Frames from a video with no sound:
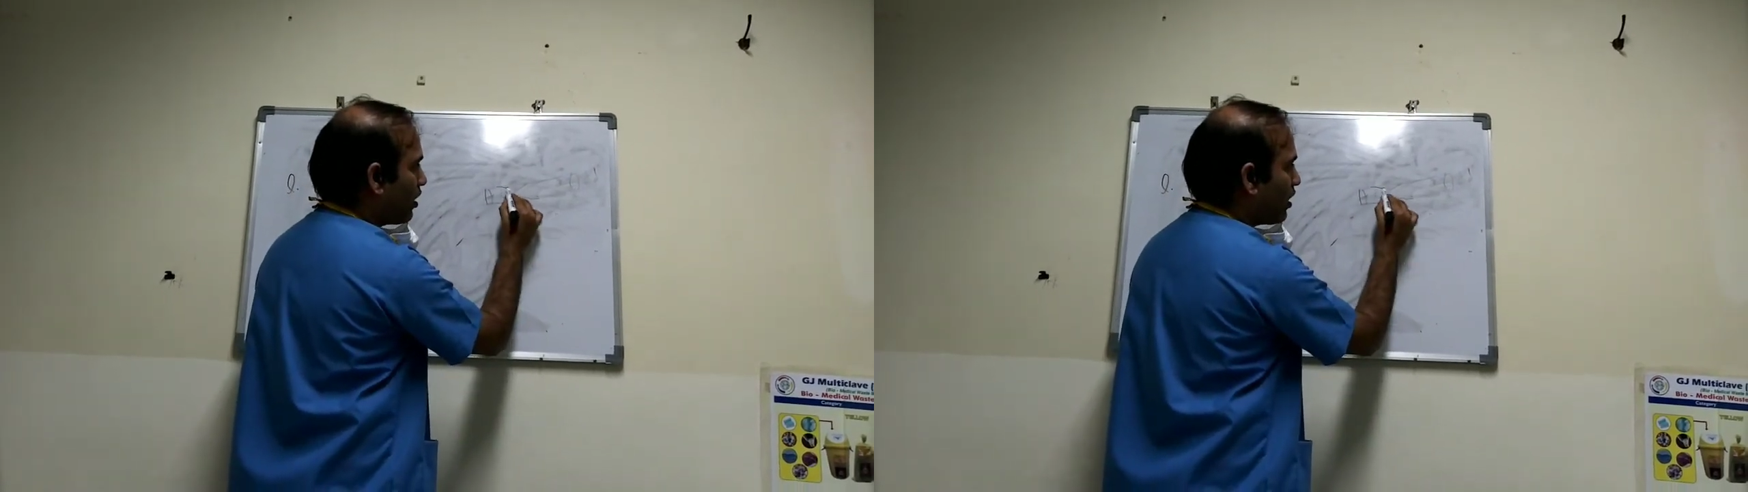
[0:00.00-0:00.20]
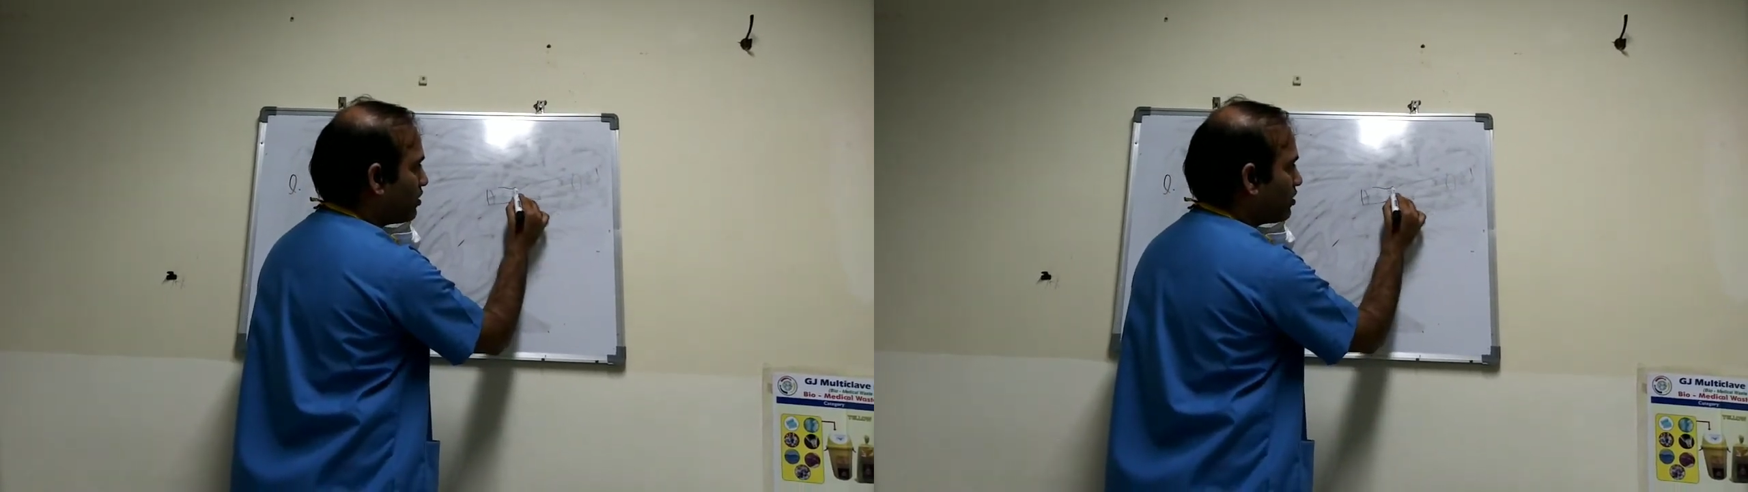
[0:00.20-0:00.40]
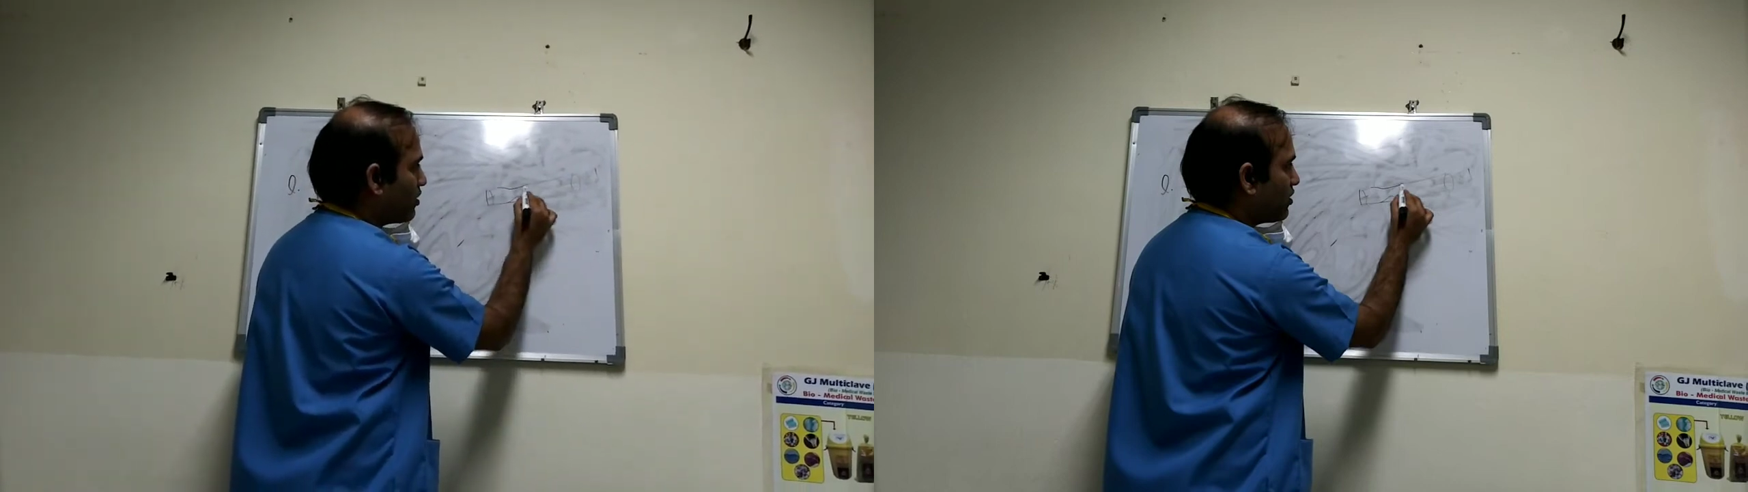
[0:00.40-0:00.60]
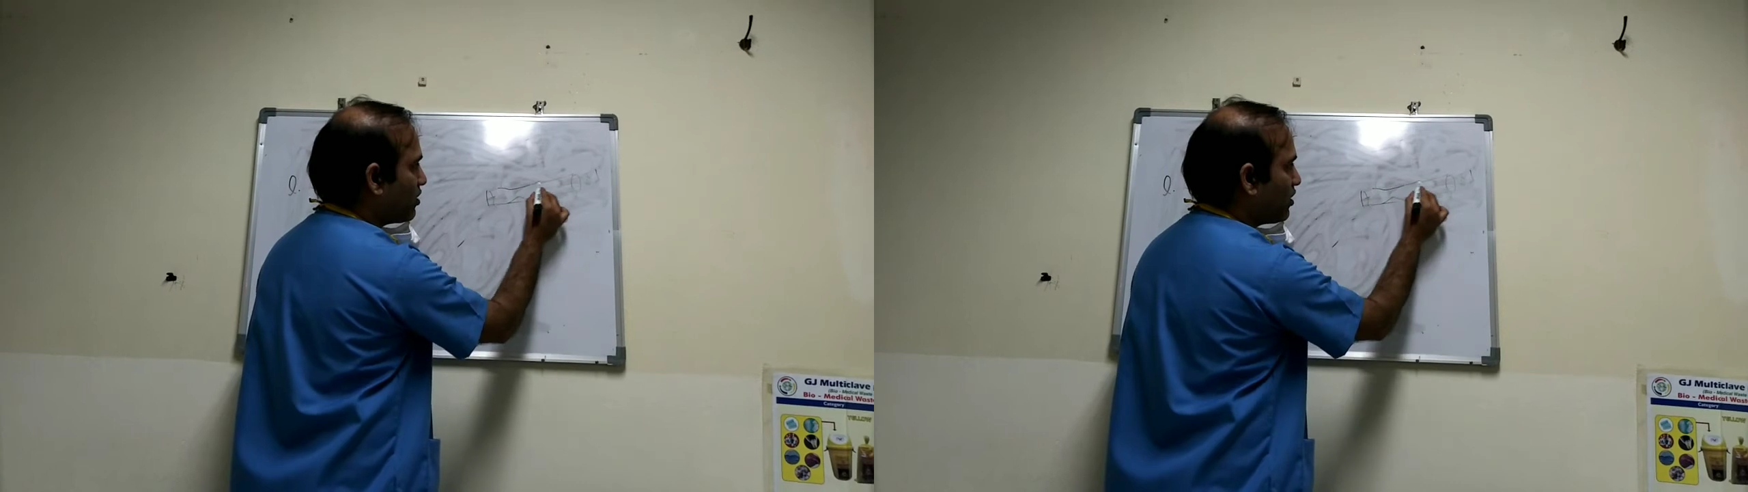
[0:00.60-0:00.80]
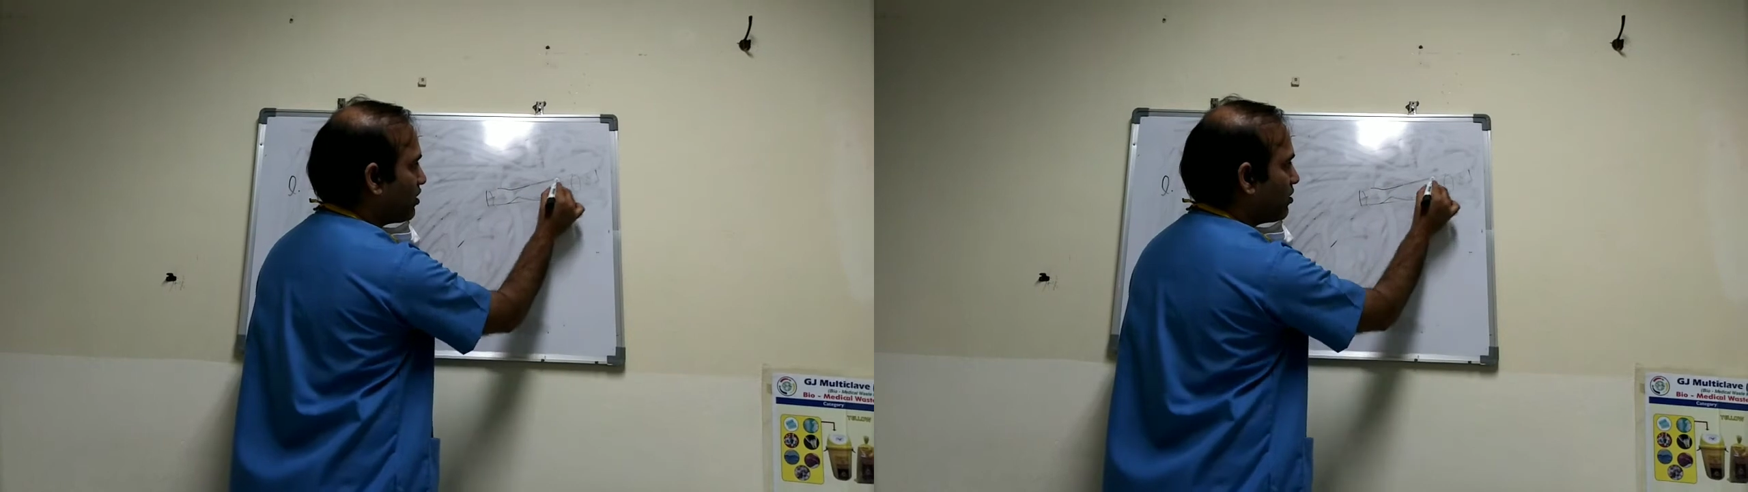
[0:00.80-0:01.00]

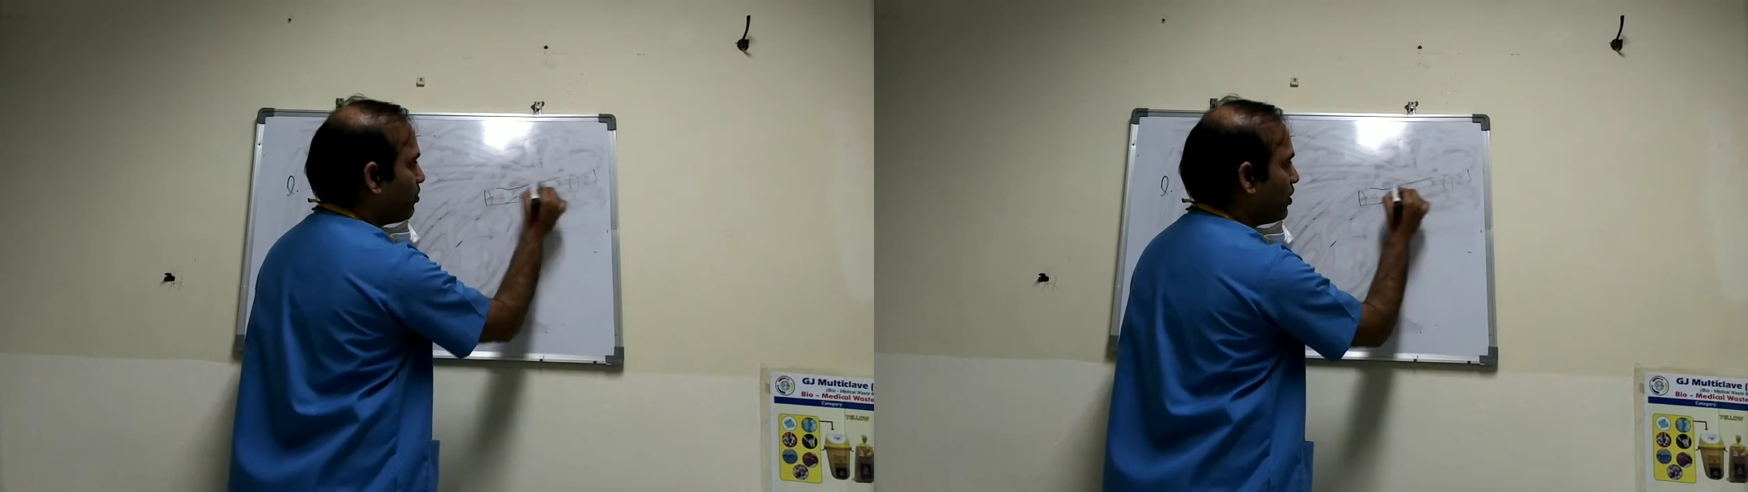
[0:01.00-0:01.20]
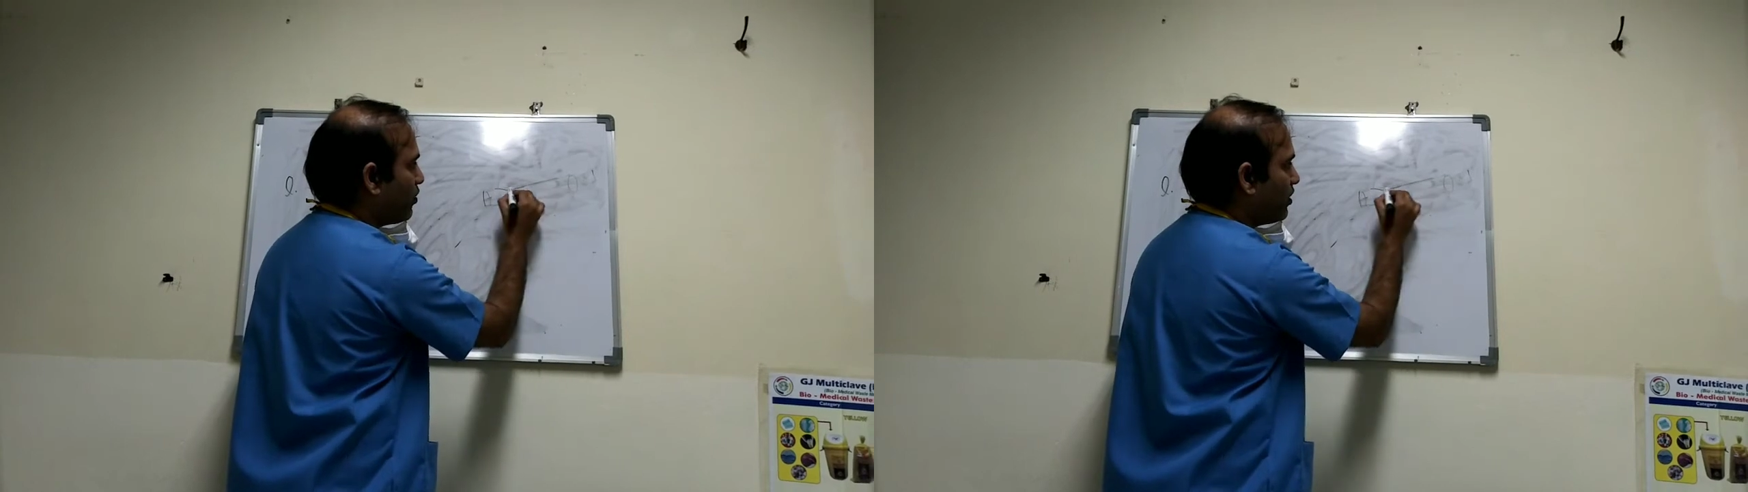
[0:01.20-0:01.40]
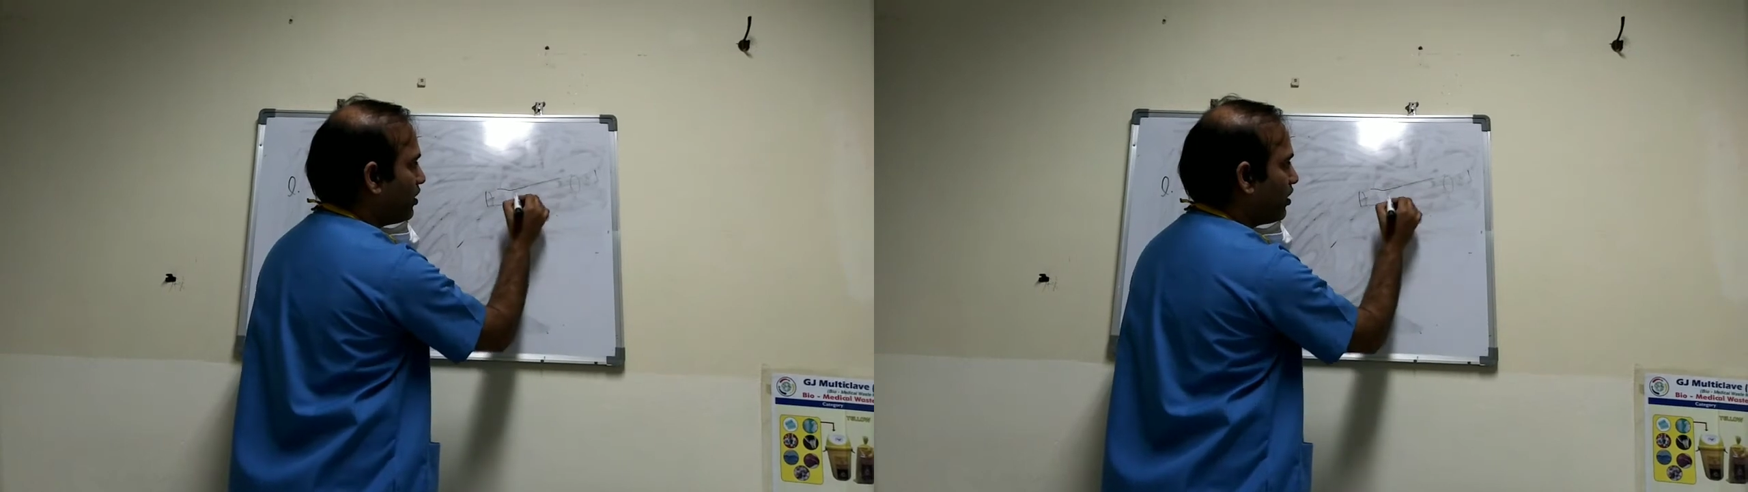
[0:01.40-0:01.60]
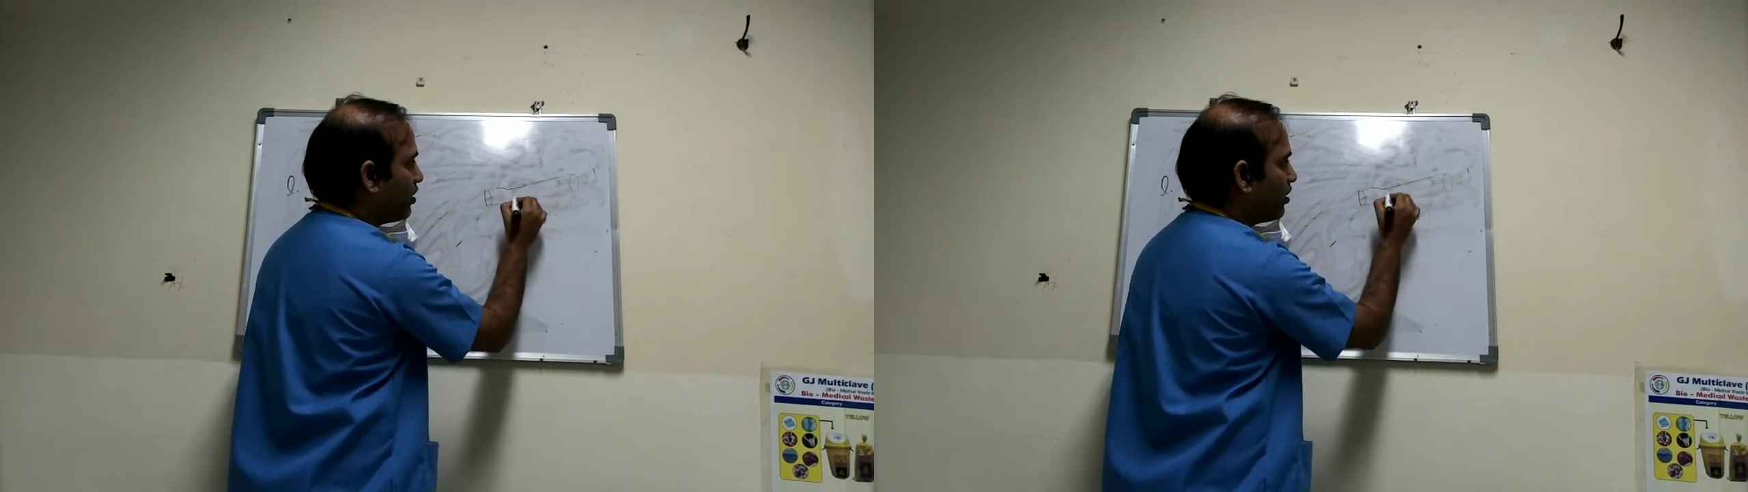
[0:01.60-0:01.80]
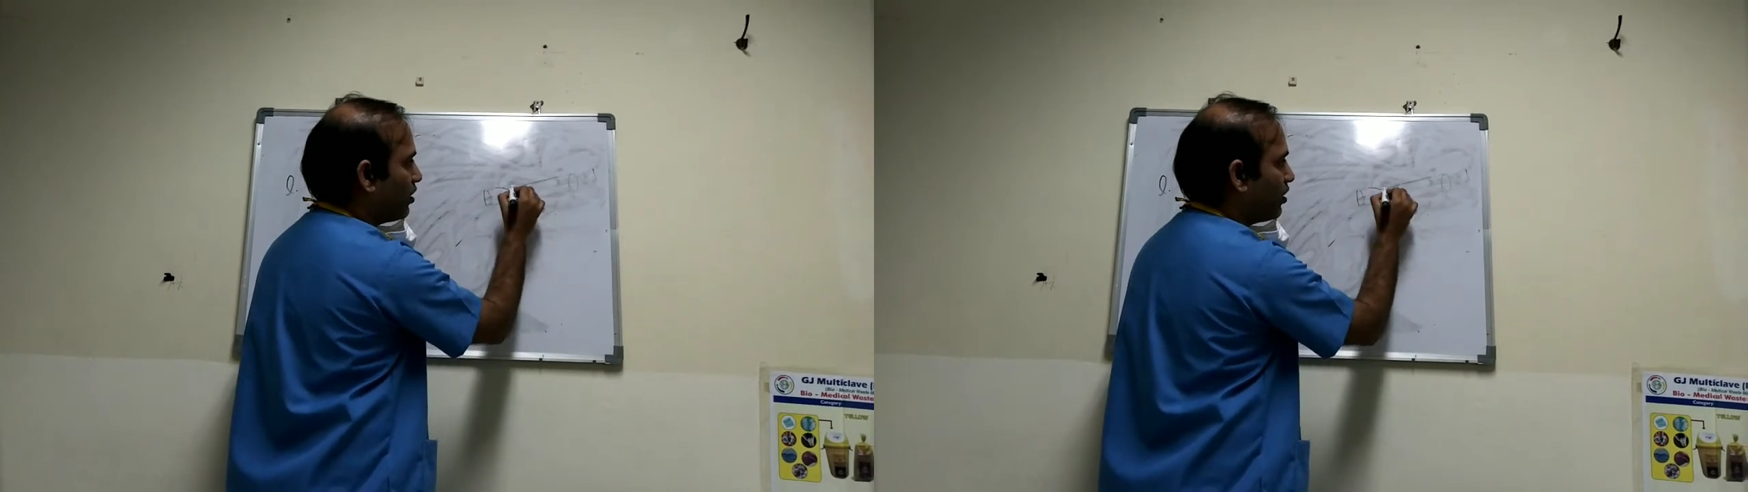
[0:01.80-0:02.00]
constriction between
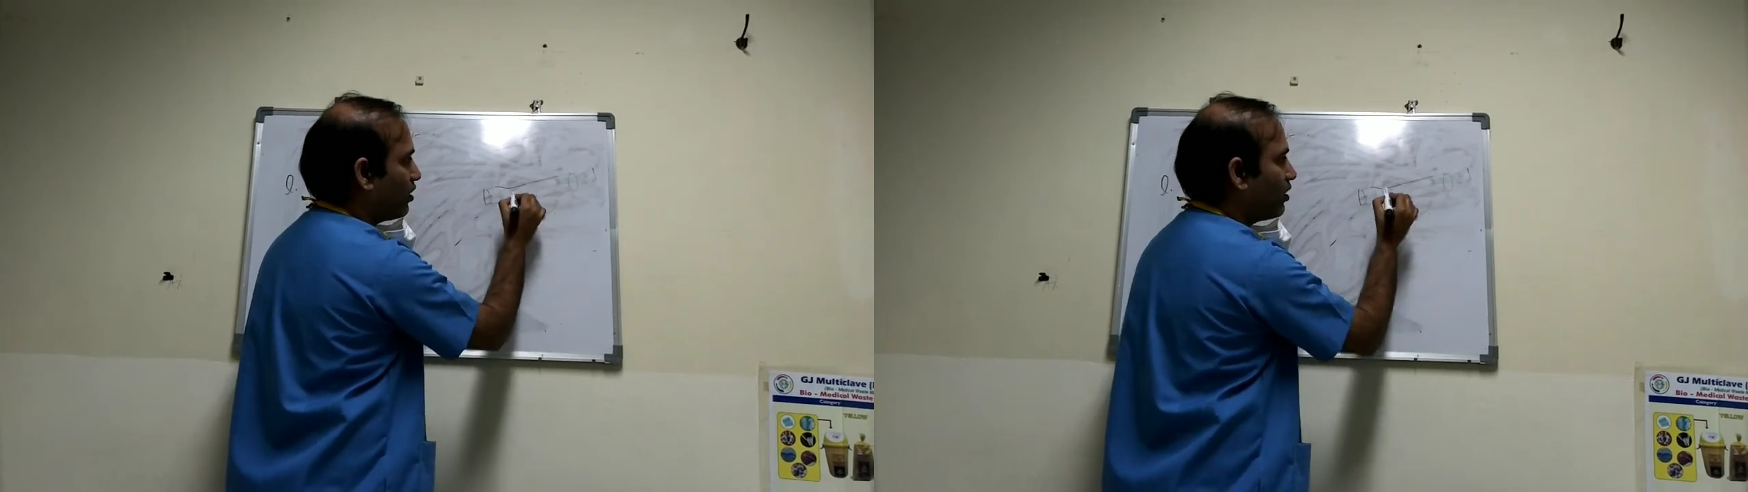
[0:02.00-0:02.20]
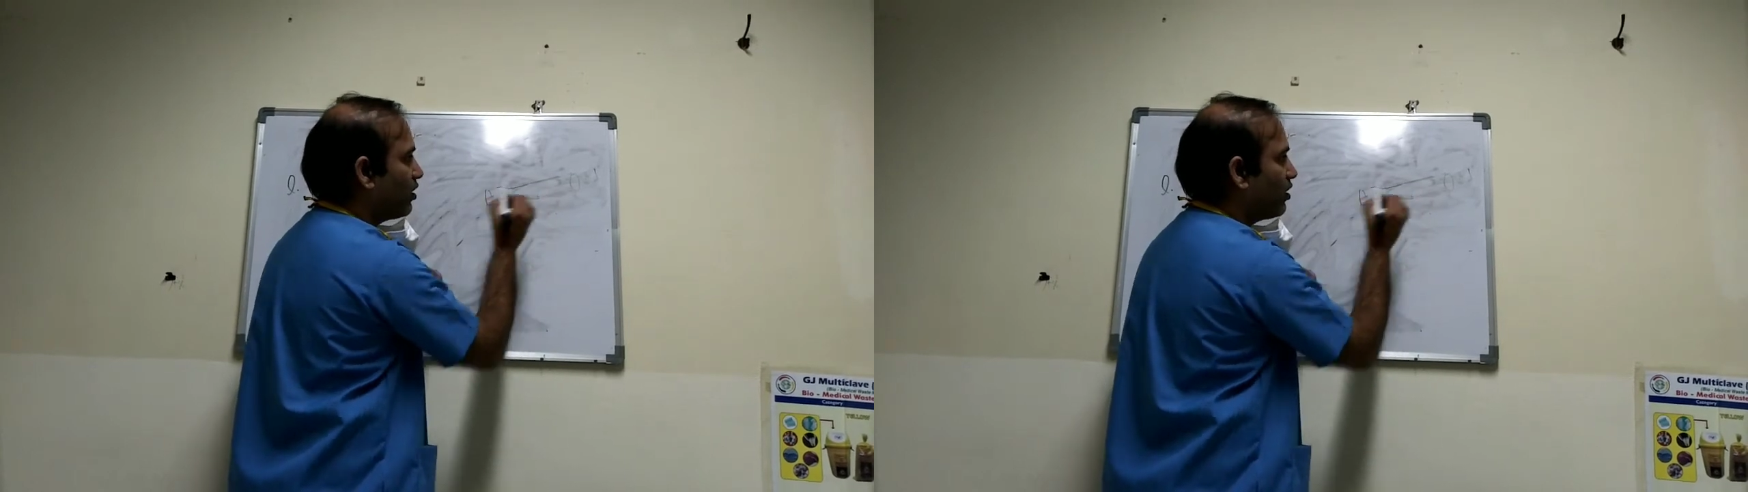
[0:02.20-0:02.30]
the